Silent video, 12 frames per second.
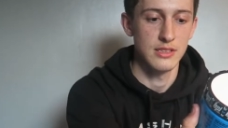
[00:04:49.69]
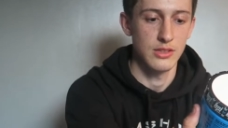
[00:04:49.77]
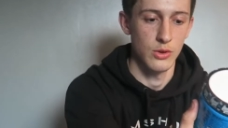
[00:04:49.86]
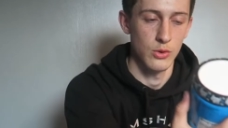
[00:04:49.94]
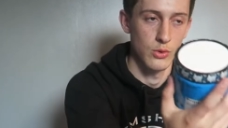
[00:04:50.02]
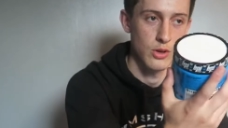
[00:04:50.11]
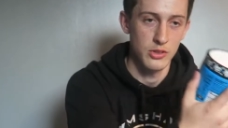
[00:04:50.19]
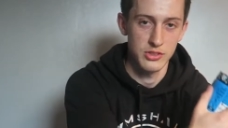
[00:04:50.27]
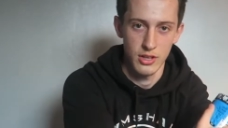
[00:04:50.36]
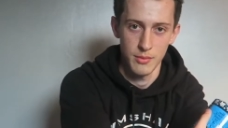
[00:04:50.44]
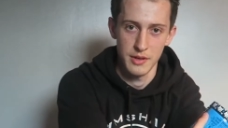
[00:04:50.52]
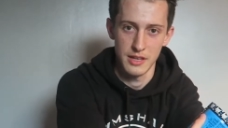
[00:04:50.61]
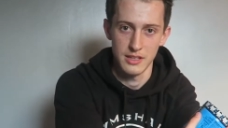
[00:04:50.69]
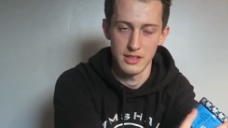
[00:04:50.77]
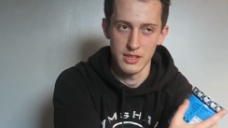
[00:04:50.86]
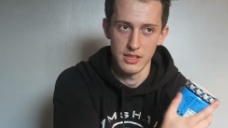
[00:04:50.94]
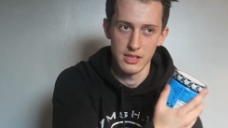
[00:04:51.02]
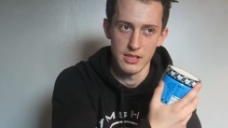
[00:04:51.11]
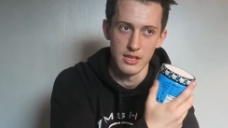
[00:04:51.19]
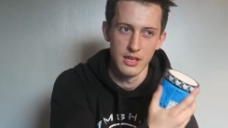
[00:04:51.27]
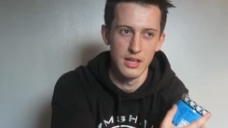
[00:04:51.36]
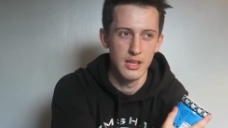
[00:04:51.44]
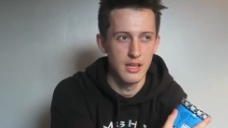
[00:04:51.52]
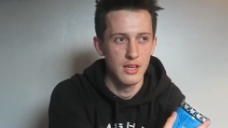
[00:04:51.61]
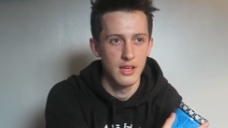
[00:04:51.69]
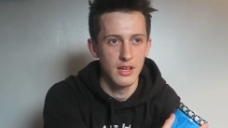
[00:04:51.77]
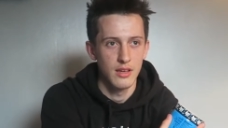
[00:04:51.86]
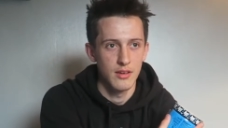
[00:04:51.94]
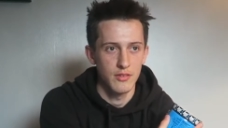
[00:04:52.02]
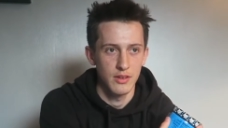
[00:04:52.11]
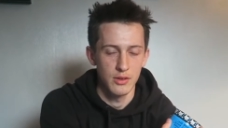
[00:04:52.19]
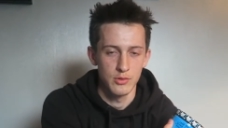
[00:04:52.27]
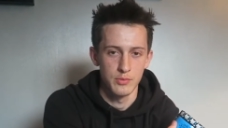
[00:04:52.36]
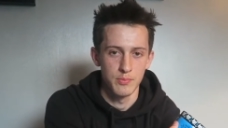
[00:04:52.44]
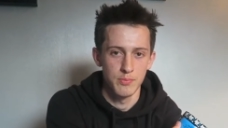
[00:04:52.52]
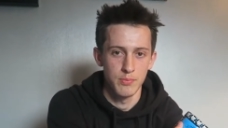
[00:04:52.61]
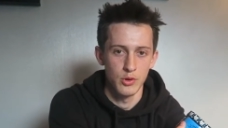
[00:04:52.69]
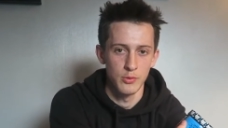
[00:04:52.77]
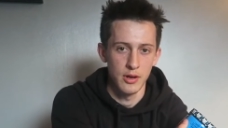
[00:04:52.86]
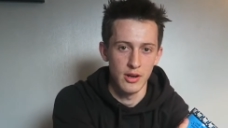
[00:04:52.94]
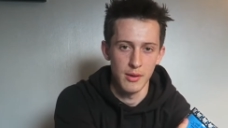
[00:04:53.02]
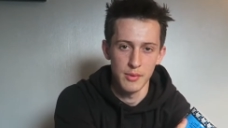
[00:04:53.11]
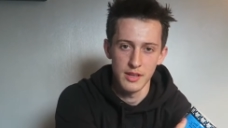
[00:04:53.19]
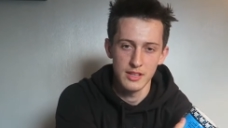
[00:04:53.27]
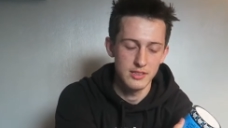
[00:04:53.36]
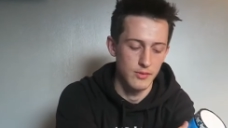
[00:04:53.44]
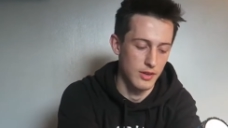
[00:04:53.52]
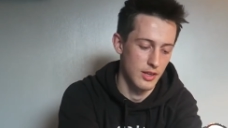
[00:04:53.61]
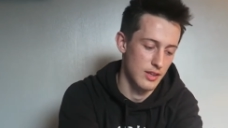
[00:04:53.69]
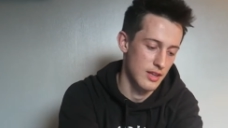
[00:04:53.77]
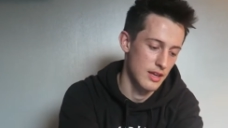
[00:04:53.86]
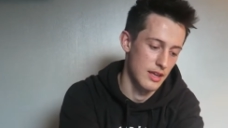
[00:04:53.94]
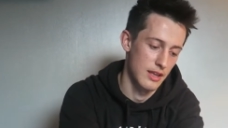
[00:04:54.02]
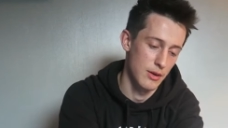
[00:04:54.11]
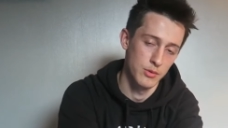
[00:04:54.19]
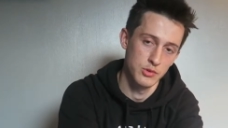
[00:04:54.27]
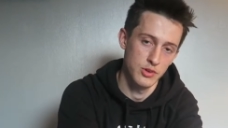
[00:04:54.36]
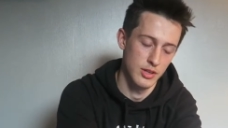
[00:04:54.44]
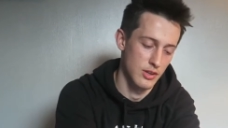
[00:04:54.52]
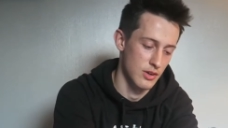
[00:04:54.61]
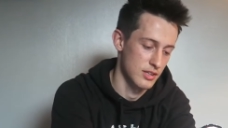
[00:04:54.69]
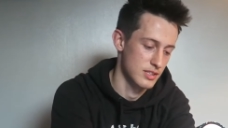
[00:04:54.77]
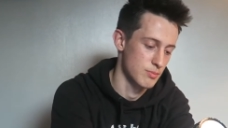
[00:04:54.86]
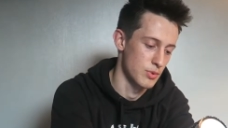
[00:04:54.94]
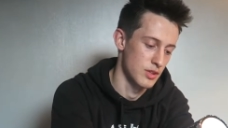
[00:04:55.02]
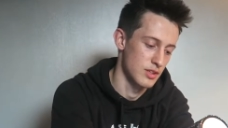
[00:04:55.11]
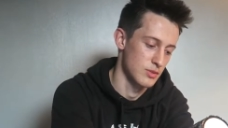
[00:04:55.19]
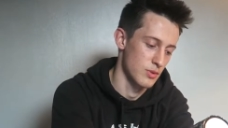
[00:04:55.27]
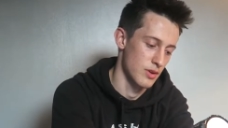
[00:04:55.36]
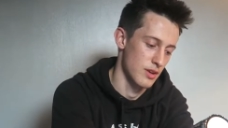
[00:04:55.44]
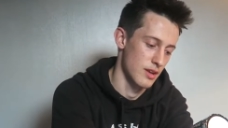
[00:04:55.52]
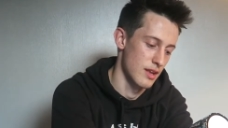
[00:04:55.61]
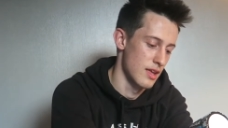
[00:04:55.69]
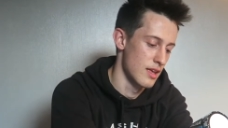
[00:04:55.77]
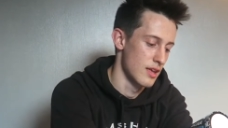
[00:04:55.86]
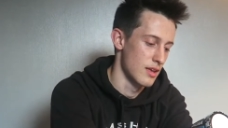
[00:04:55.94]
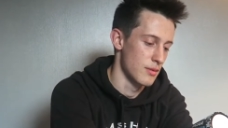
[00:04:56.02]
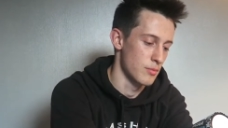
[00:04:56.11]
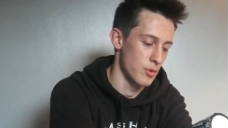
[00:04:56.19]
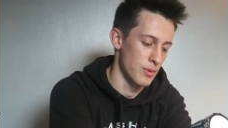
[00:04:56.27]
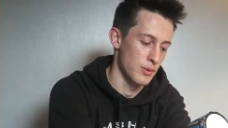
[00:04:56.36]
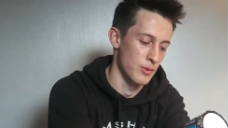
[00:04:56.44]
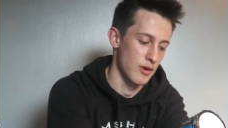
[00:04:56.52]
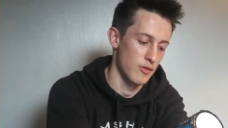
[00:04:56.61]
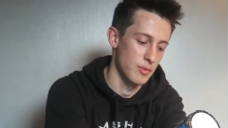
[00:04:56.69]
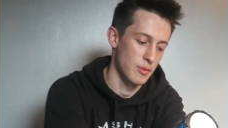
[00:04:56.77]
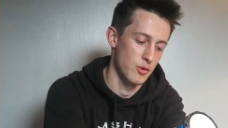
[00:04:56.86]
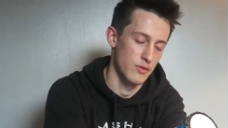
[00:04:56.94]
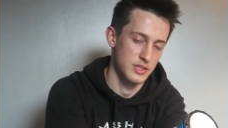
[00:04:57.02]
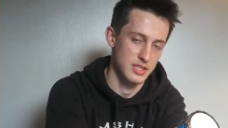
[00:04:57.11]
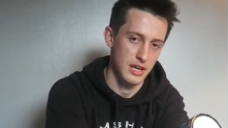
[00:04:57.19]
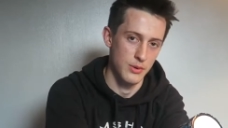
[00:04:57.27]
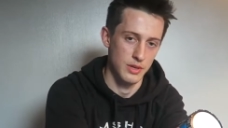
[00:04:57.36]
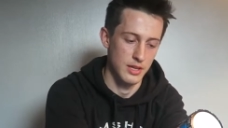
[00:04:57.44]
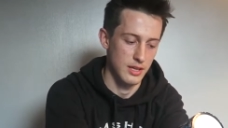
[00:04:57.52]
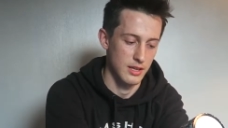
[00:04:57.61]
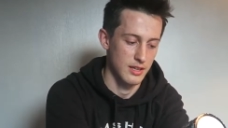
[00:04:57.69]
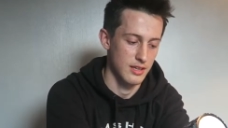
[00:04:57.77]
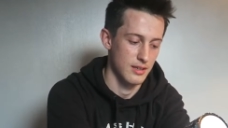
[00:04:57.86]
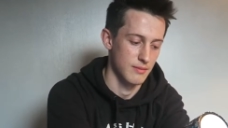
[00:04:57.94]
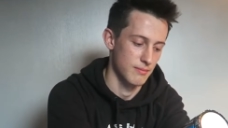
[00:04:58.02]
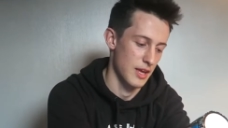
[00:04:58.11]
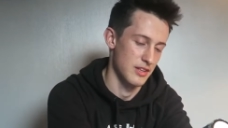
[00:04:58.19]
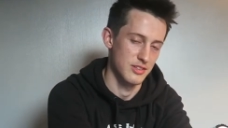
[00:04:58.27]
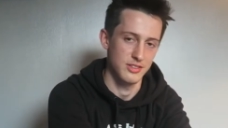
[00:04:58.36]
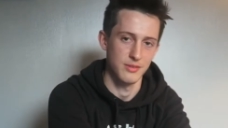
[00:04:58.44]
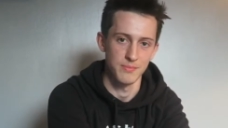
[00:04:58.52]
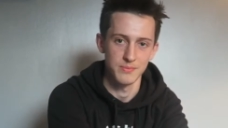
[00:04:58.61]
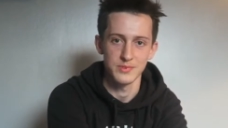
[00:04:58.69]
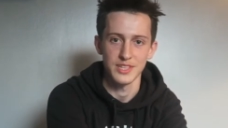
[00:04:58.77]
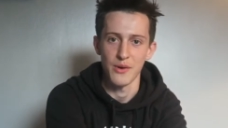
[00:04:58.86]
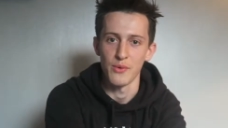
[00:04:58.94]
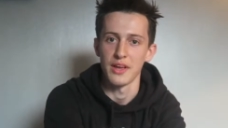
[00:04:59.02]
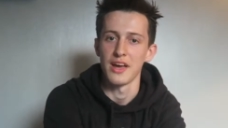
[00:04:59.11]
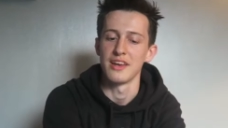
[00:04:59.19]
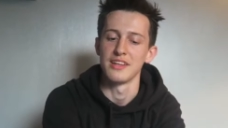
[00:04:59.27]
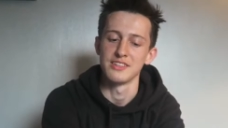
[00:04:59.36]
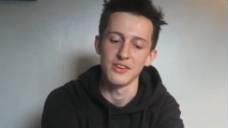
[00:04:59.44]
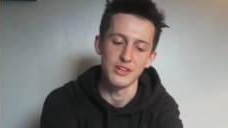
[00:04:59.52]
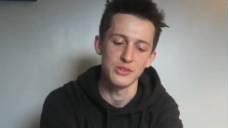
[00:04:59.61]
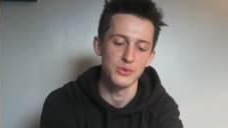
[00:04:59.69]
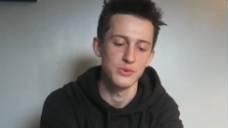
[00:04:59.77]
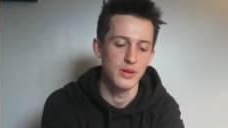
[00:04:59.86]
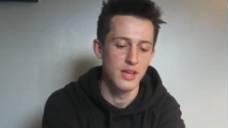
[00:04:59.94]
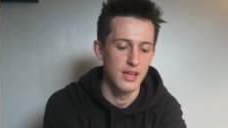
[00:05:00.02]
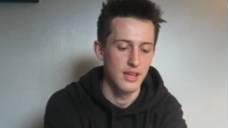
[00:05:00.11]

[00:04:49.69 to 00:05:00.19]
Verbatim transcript: So last time I had the, I think it was blueberry lemonade, something like that, and that one was really nice, but this one probably will have a bit more of a sour kick, hence the sour candy title.